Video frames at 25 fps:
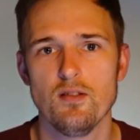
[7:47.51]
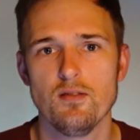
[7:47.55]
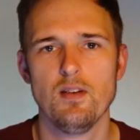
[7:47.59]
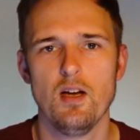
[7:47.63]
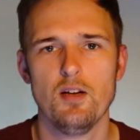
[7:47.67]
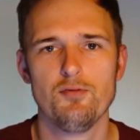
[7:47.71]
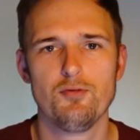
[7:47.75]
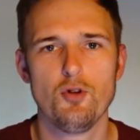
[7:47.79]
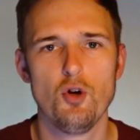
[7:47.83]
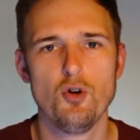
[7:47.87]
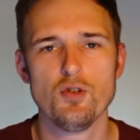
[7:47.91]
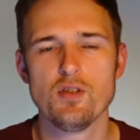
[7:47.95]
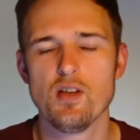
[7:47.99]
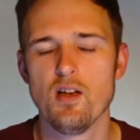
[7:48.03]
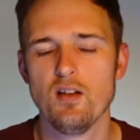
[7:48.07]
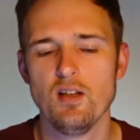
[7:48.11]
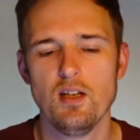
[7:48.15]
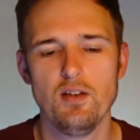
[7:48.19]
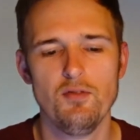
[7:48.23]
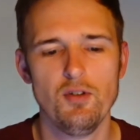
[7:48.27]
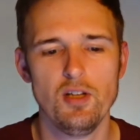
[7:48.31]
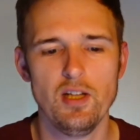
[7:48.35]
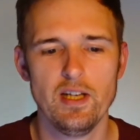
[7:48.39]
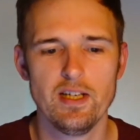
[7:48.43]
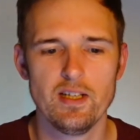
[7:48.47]
Of course, I'll
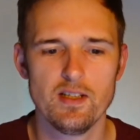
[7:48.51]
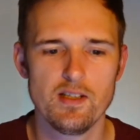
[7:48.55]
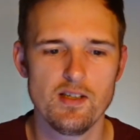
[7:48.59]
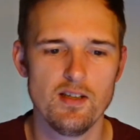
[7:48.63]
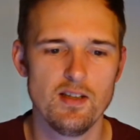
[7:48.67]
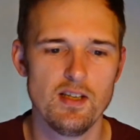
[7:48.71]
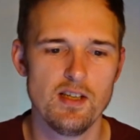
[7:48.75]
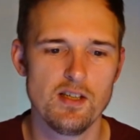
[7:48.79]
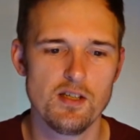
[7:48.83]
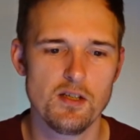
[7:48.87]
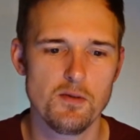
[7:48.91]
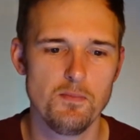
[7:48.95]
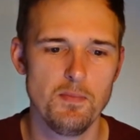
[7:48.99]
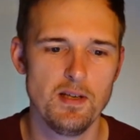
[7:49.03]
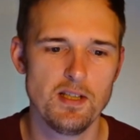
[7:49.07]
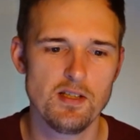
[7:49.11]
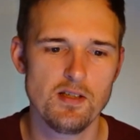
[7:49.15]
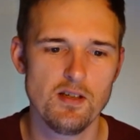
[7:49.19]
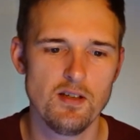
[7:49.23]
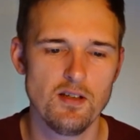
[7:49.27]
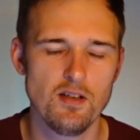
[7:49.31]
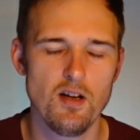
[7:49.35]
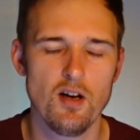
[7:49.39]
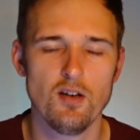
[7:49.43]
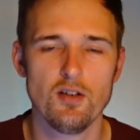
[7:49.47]
leave a link to this
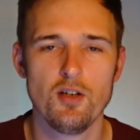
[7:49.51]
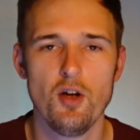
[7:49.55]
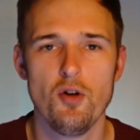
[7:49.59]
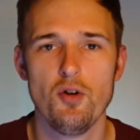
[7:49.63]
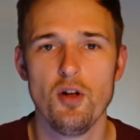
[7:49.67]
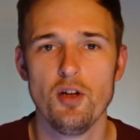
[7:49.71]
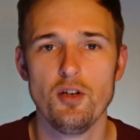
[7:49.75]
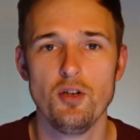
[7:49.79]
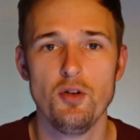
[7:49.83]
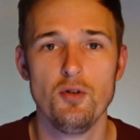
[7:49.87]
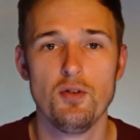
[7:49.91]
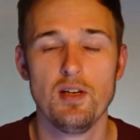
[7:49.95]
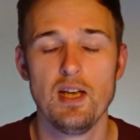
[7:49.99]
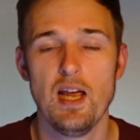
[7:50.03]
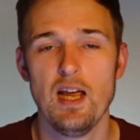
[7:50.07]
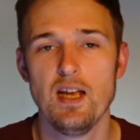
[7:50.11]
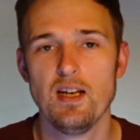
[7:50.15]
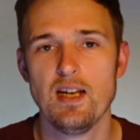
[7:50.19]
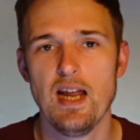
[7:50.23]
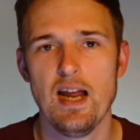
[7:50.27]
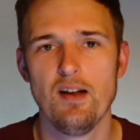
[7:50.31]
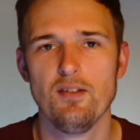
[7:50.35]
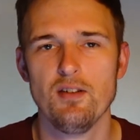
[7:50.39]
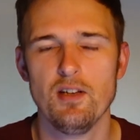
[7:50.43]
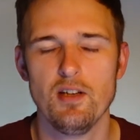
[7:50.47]
smithson.co.uk
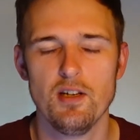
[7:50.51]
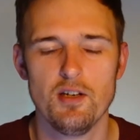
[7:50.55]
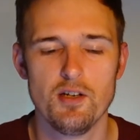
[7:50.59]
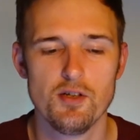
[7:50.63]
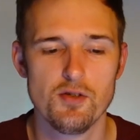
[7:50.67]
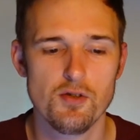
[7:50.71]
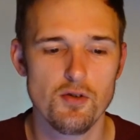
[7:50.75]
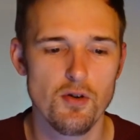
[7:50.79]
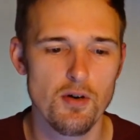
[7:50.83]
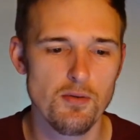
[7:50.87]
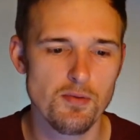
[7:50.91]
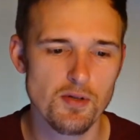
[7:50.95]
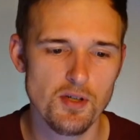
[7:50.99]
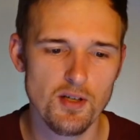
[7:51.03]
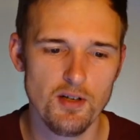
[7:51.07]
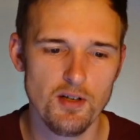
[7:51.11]
down in the description